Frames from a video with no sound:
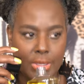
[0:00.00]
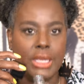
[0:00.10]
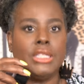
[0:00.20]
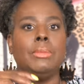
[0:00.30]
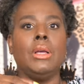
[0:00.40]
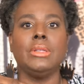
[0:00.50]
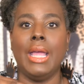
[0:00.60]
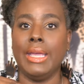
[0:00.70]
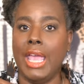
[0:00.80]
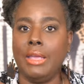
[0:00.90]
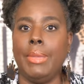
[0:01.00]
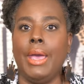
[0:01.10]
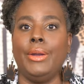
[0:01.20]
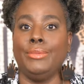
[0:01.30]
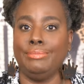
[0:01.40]
it smells like cake
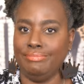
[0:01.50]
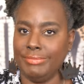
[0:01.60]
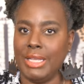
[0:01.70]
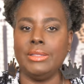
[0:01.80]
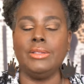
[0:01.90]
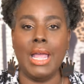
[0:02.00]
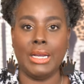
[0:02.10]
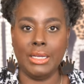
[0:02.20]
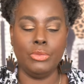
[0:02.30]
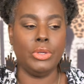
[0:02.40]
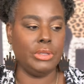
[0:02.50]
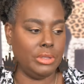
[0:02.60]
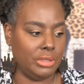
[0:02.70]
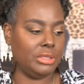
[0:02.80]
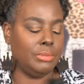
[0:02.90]
batter. That's exactly what it
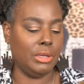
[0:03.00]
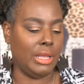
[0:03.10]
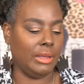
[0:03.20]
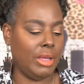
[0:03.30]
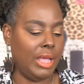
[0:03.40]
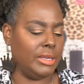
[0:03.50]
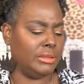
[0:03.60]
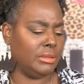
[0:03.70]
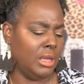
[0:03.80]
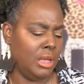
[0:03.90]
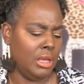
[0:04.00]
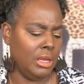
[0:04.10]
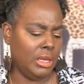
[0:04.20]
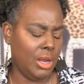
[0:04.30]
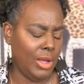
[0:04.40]
does. It smells like it is.
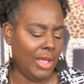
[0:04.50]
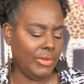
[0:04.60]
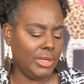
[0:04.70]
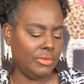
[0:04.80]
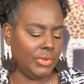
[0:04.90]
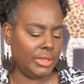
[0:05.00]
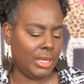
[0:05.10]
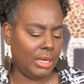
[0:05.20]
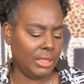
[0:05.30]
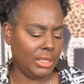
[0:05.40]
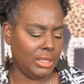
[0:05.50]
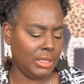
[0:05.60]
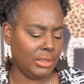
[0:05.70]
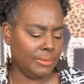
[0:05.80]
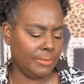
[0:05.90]
It don't have any vanilla in
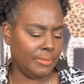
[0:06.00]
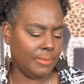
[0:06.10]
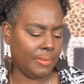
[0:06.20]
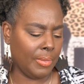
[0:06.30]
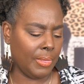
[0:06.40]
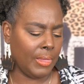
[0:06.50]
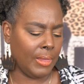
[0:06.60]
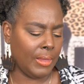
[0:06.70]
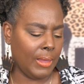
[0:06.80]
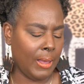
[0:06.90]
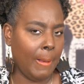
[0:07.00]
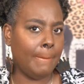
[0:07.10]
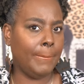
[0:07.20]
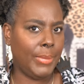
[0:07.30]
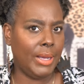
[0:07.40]
it,
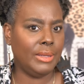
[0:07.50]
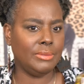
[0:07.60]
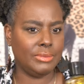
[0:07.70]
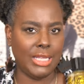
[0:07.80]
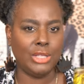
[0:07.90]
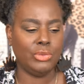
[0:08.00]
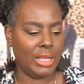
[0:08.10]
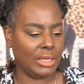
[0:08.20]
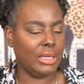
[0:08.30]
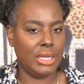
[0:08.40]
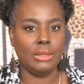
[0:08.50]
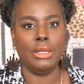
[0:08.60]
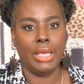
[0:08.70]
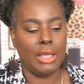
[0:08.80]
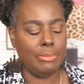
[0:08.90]
but that's why I get
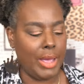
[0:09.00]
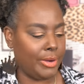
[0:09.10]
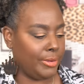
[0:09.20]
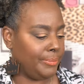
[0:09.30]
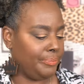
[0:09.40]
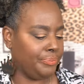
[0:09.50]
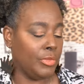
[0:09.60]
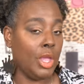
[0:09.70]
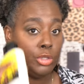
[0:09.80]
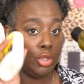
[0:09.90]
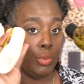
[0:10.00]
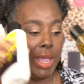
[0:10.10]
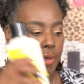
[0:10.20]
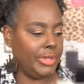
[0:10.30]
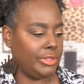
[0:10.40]
the cake batter. So we
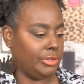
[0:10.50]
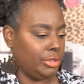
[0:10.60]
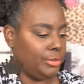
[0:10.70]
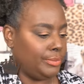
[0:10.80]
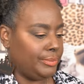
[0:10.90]
have these two.